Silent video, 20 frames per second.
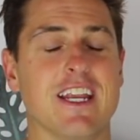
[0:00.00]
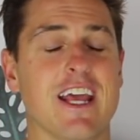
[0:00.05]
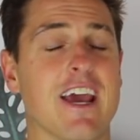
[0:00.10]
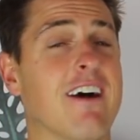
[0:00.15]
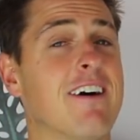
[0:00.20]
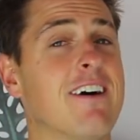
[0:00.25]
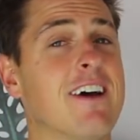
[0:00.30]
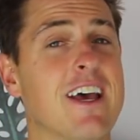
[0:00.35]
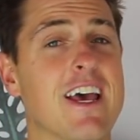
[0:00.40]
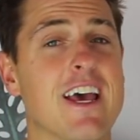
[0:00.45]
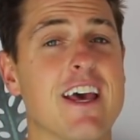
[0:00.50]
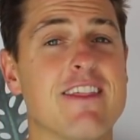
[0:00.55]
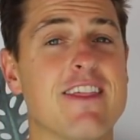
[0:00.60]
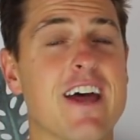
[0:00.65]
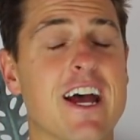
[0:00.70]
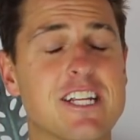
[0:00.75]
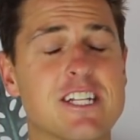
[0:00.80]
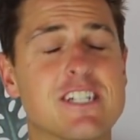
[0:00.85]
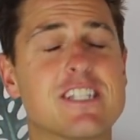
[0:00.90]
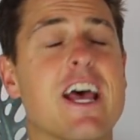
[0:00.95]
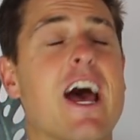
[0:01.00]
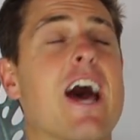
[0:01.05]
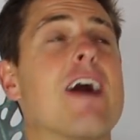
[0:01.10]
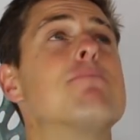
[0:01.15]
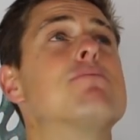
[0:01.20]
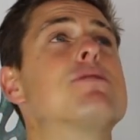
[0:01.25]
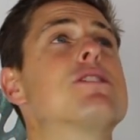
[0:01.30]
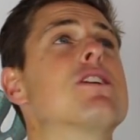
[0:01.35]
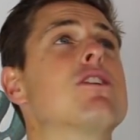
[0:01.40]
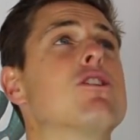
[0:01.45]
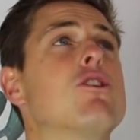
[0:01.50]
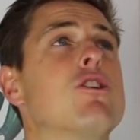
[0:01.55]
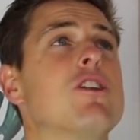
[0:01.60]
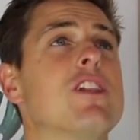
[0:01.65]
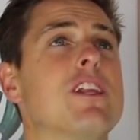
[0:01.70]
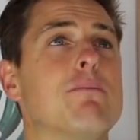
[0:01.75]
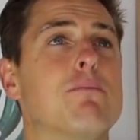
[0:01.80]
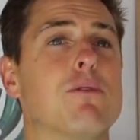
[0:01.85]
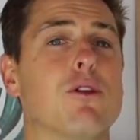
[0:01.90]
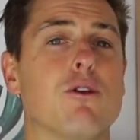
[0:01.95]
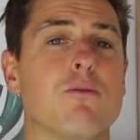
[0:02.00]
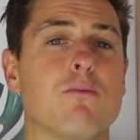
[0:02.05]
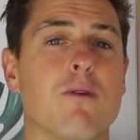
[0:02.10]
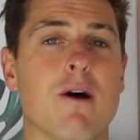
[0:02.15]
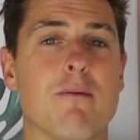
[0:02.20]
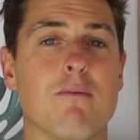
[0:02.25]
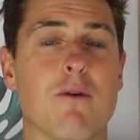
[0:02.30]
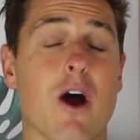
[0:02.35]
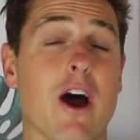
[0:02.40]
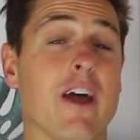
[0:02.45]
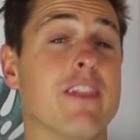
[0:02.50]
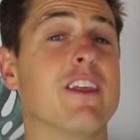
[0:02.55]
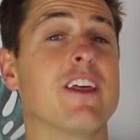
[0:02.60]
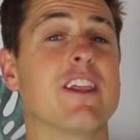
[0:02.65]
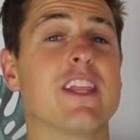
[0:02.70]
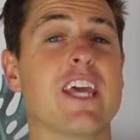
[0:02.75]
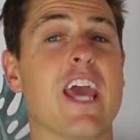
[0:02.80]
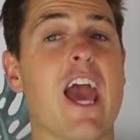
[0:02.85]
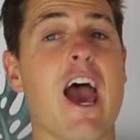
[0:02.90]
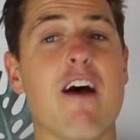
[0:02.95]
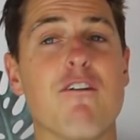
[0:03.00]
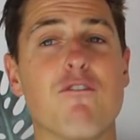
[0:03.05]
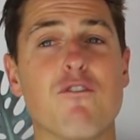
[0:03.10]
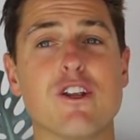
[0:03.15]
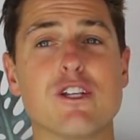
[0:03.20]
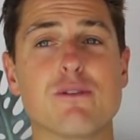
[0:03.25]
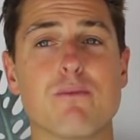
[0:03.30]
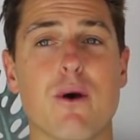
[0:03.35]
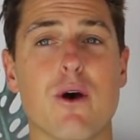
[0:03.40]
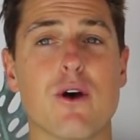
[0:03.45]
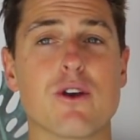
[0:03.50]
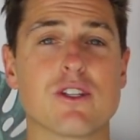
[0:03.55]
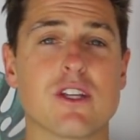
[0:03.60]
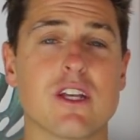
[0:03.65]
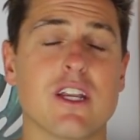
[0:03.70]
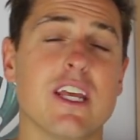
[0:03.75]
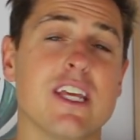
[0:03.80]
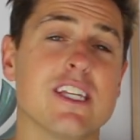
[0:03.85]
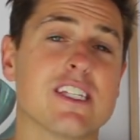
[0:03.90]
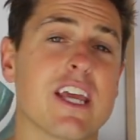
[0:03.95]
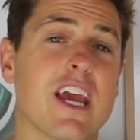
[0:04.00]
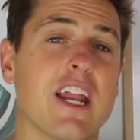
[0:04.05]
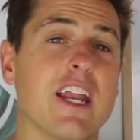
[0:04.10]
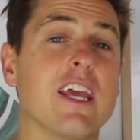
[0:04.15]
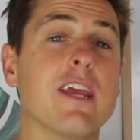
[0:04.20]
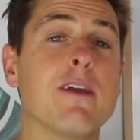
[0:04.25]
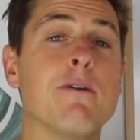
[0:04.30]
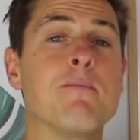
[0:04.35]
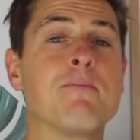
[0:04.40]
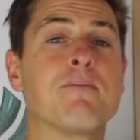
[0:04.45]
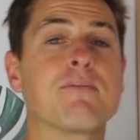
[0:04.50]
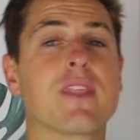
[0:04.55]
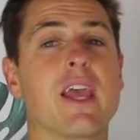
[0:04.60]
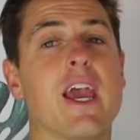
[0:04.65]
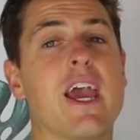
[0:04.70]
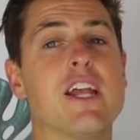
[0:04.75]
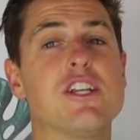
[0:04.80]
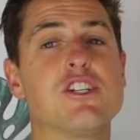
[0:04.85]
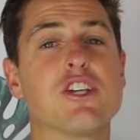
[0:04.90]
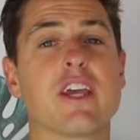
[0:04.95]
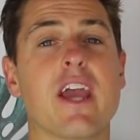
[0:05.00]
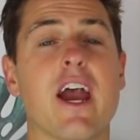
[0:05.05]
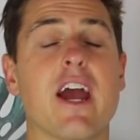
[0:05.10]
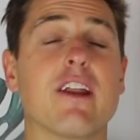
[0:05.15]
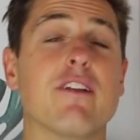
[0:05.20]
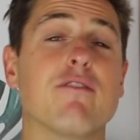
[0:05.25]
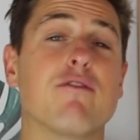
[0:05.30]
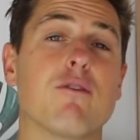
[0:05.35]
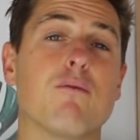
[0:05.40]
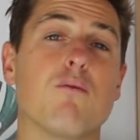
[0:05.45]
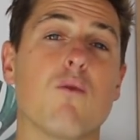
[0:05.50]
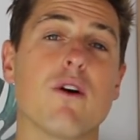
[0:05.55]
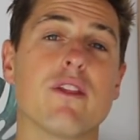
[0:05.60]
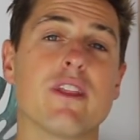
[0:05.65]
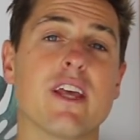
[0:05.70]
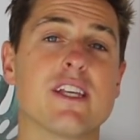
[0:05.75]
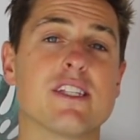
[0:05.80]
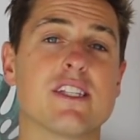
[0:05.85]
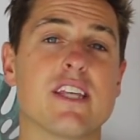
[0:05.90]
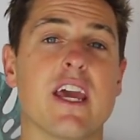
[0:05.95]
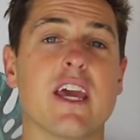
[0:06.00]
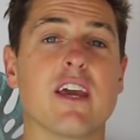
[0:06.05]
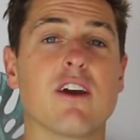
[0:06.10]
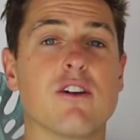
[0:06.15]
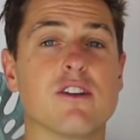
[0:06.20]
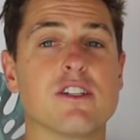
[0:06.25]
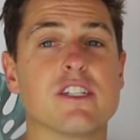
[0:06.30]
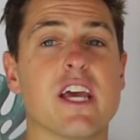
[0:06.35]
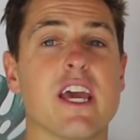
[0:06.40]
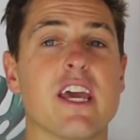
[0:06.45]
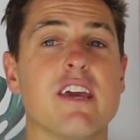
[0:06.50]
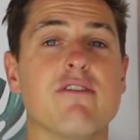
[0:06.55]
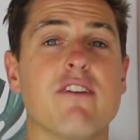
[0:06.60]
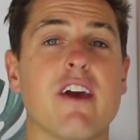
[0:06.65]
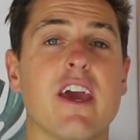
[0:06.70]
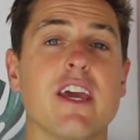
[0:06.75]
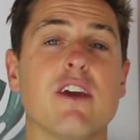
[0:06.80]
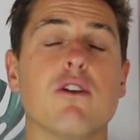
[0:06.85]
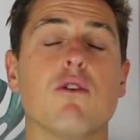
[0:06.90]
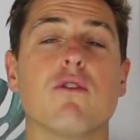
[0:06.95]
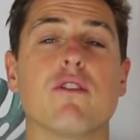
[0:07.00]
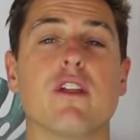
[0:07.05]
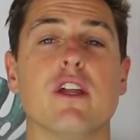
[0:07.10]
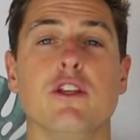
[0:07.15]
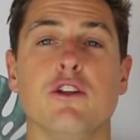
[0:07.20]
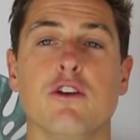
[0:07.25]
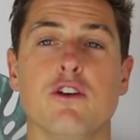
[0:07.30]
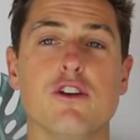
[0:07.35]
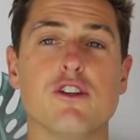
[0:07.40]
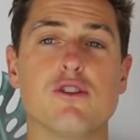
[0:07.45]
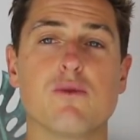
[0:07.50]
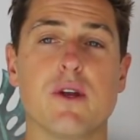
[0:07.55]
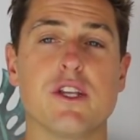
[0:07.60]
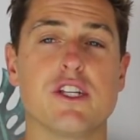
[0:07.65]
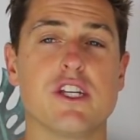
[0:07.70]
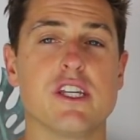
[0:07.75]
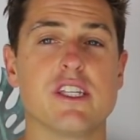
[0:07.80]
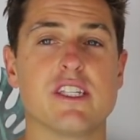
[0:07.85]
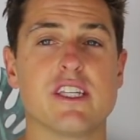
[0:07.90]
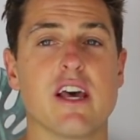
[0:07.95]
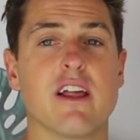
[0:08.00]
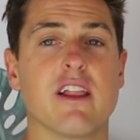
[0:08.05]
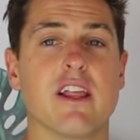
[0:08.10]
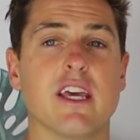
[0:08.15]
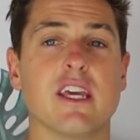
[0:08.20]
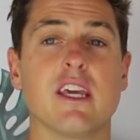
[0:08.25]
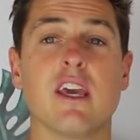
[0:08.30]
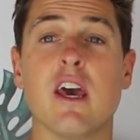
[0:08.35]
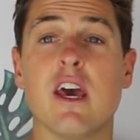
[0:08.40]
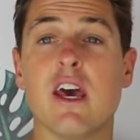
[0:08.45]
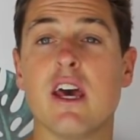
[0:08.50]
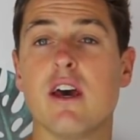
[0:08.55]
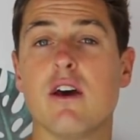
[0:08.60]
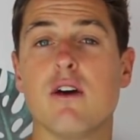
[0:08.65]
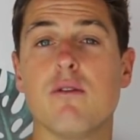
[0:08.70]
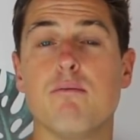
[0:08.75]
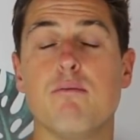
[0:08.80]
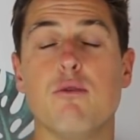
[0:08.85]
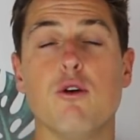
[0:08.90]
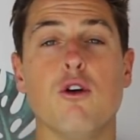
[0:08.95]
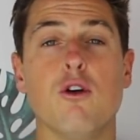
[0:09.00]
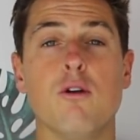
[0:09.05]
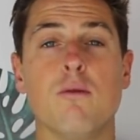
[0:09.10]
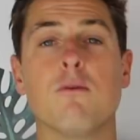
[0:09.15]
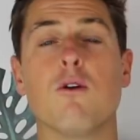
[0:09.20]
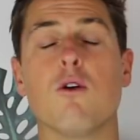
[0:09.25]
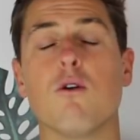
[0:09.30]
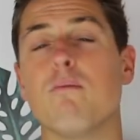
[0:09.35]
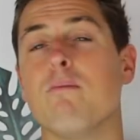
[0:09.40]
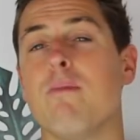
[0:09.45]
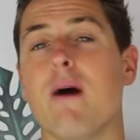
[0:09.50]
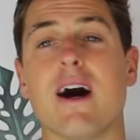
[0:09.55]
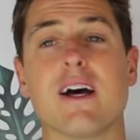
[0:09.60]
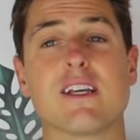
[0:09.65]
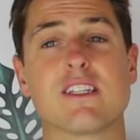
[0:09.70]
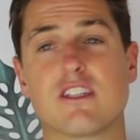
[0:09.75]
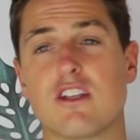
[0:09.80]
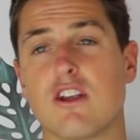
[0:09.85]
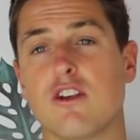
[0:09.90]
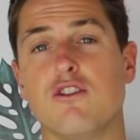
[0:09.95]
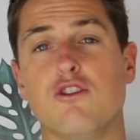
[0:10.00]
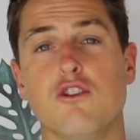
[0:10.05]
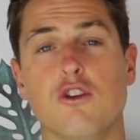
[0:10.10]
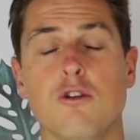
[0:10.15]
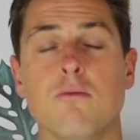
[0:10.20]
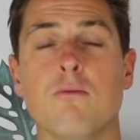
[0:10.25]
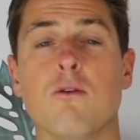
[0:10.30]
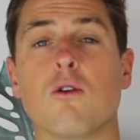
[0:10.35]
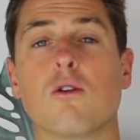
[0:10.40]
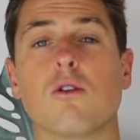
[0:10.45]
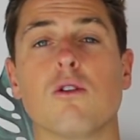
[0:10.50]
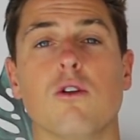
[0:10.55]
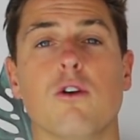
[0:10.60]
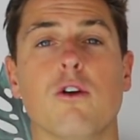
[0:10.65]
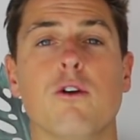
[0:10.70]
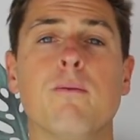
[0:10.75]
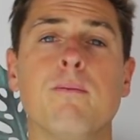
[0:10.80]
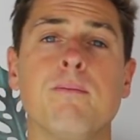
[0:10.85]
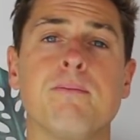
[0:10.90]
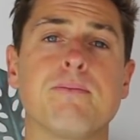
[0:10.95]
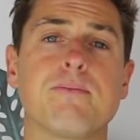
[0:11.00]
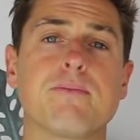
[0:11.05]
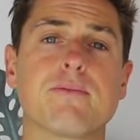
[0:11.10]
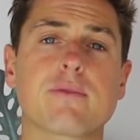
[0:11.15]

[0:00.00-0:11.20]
Now, that just absolutely blew my mind that the average person is getting educated from what they're seeing on T V or the news, which is selling boom or bust, doom or gloom,